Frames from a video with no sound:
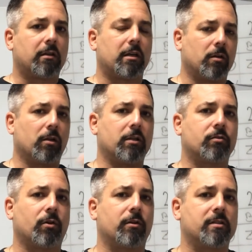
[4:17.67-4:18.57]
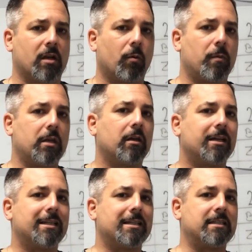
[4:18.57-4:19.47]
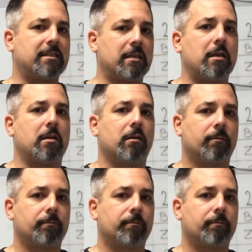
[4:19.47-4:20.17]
and he'll in turn tell me Z.